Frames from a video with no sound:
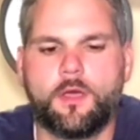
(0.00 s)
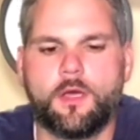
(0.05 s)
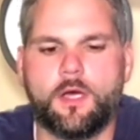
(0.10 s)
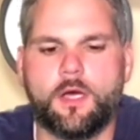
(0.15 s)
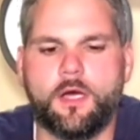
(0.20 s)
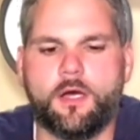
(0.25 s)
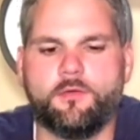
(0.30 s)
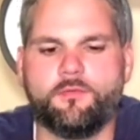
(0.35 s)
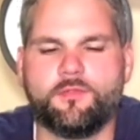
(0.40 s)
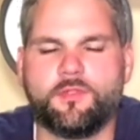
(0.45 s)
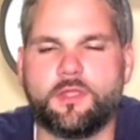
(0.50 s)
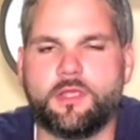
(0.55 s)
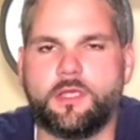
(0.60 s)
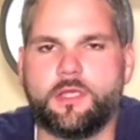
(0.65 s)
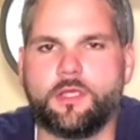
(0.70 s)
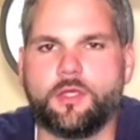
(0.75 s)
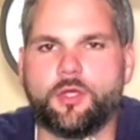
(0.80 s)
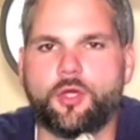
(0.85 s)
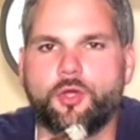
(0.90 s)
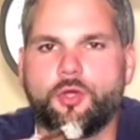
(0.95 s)
of
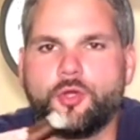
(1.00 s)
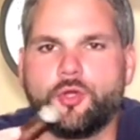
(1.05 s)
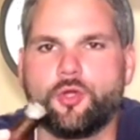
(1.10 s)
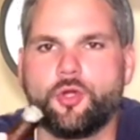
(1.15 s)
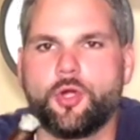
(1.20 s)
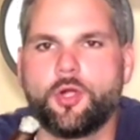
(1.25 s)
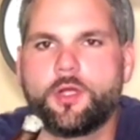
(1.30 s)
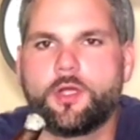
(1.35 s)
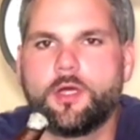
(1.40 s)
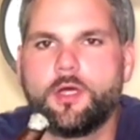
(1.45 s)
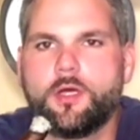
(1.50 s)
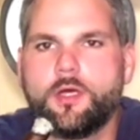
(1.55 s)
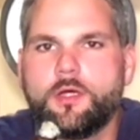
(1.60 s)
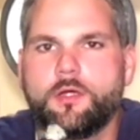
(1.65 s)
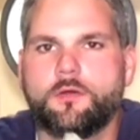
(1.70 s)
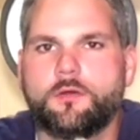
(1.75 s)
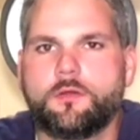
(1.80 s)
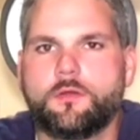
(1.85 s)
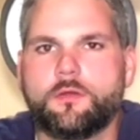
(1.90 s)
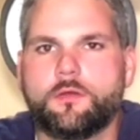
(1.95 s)
the
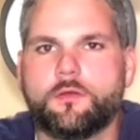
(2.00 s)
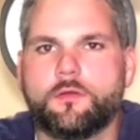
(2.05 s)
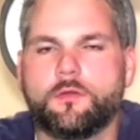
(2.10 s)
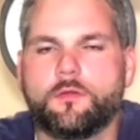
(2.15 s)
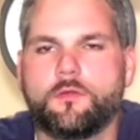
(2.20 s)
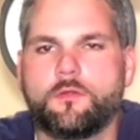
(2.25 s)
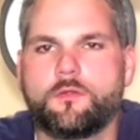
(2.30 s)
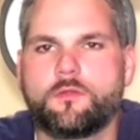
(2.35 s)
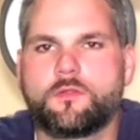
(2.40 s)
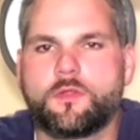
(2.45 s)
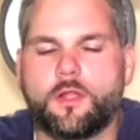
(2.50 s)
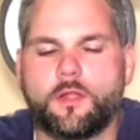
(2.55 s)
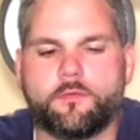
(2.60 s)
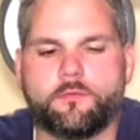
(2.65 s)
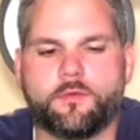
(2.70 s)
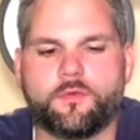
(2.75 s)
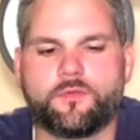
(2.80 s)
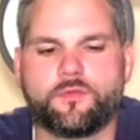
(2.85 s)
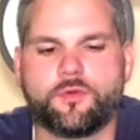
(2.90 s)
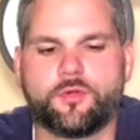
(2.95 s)
Gurkha Cellar
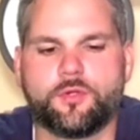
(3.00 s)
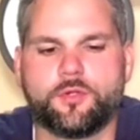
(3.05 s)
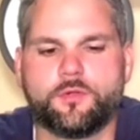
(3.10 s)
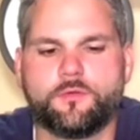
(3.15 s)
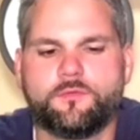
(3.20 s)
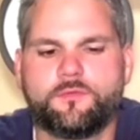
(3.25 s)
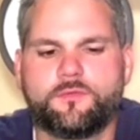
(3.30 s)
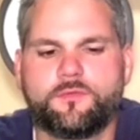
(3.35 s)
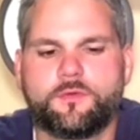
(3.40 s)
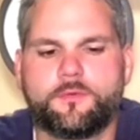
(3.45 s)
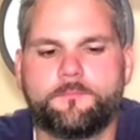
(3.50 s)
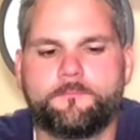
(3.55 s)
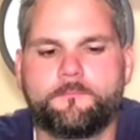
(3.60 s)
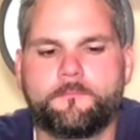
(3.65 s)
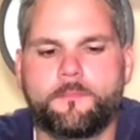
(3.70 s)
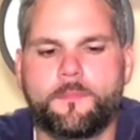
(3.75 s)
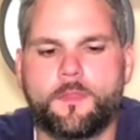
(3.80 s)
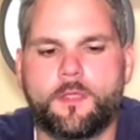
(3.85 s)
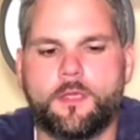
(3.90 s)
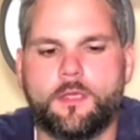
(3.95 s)
Reserve,
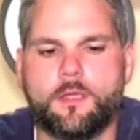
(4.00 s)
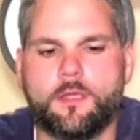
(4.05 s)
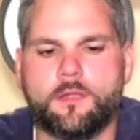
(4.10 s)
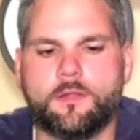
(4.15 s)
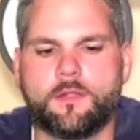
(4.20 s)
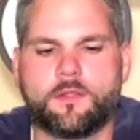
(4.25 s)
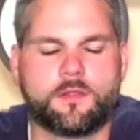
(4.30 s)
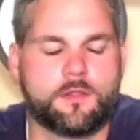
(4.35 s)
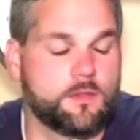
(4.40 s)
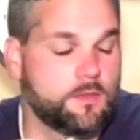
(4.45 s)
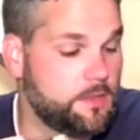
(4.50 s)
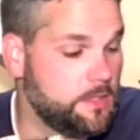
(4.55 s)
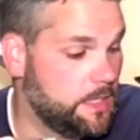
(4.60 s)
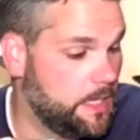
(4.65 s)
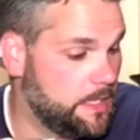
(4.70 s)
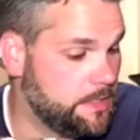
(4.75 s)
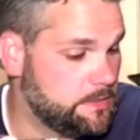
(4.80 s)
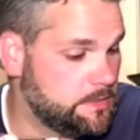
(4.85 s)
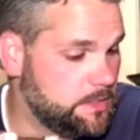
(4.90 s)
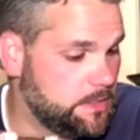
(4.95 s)
and this is the
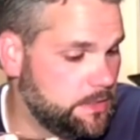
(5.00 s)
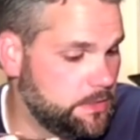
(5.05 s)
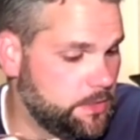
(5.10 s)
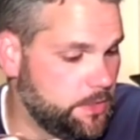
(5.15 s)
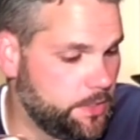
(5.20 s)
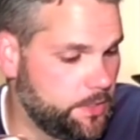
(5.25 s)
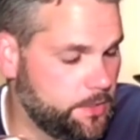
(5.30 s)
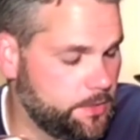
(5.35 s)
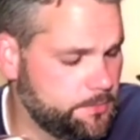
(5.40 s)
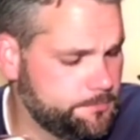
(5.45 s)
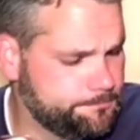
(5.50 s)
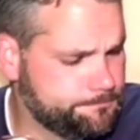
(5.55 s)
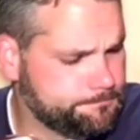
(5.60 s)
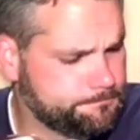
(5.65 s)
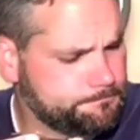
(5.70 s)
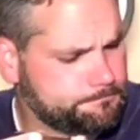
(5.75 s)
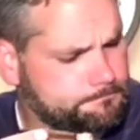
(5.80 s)
18-year.